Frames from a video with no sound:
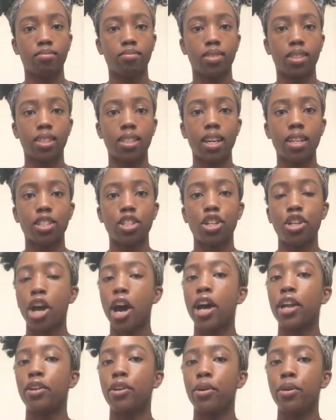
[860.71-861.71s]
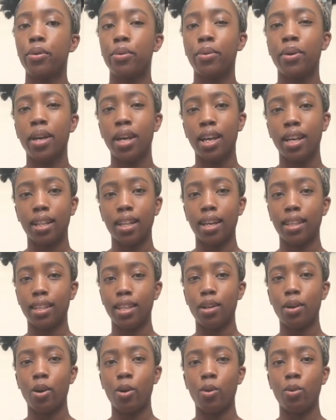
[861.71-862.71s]
section I know like
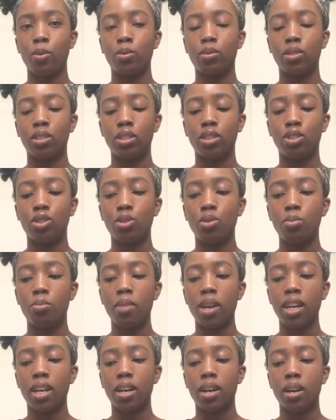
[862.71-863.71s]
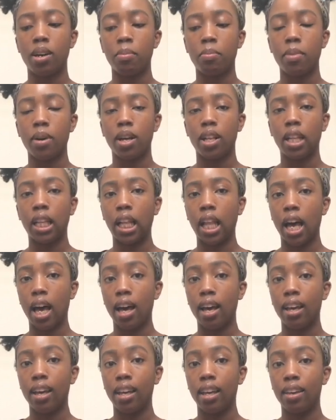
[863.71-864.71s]
they don't do makeup a
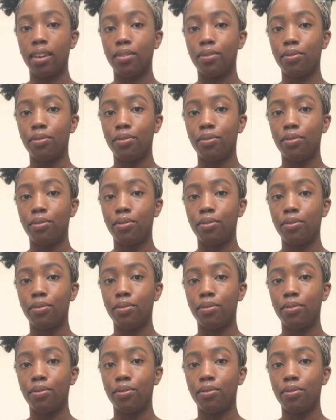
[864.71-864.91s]
lot